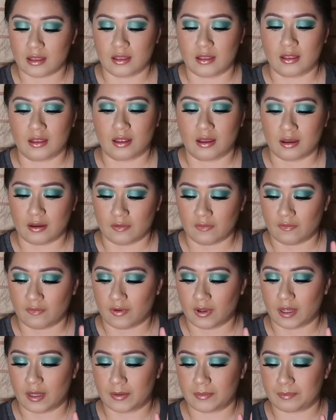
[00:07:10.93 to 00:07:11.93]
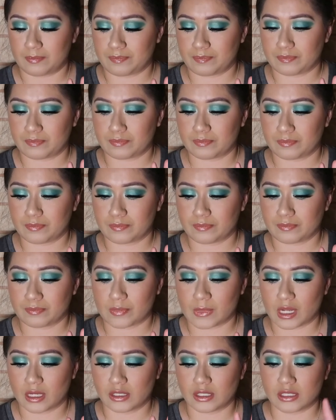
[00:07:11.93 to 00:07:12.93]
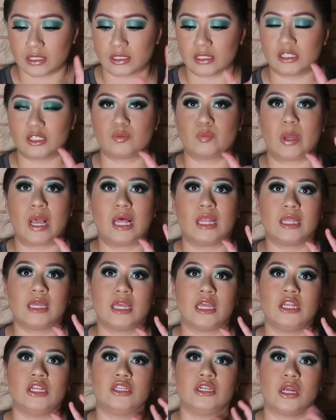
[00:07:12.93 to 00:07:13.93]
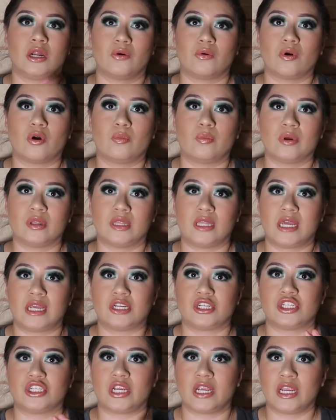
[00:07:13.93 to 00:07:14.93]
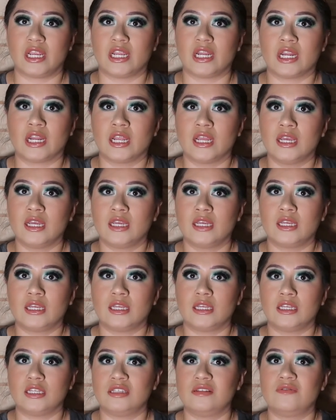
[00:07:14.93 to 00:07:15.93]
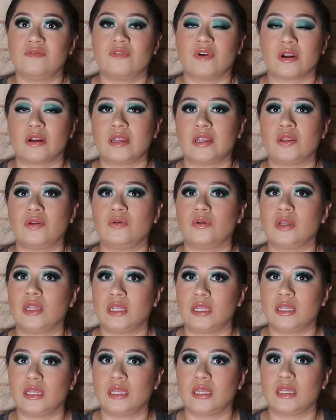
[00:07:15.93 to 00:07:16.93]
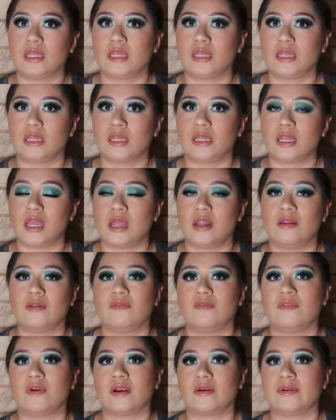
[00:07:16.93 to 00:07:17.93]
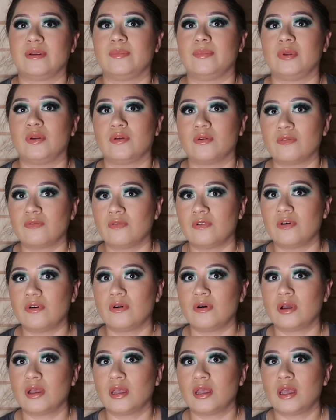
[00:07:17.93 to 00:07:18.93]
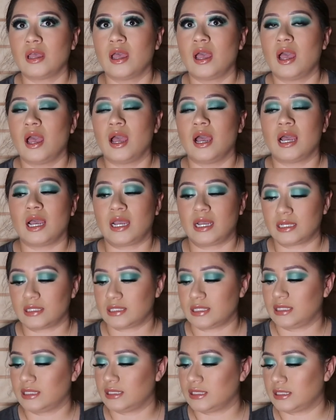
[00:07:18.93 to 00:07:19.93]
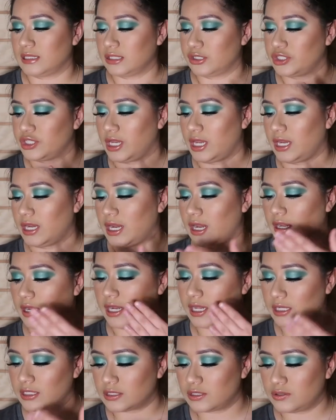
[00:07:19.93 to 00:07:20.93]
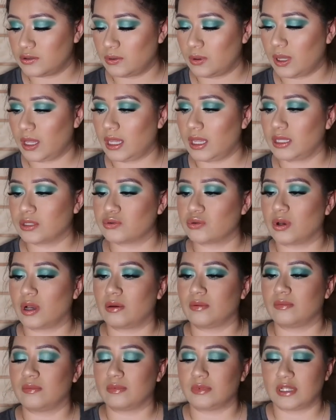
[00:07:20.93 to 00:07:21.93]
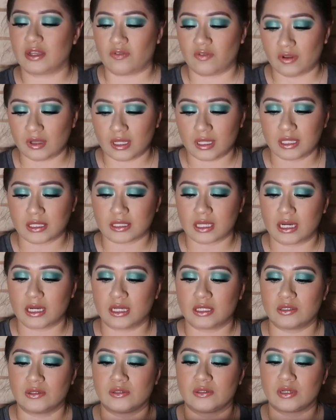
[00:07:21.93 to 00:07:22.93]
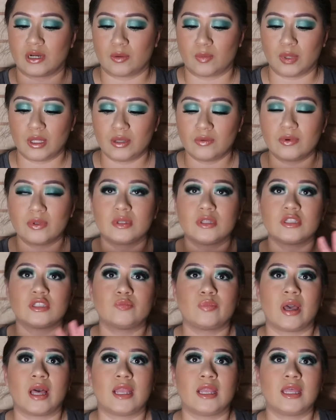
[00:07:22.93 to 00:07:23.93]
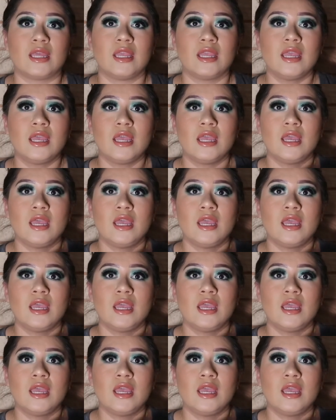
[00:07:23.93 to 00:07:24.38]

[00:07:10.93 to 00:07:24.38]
love just this palette in general. But that shade is very unique and very beautiful, as is the shade next to it. So I'm definitely excited to start playing with this palette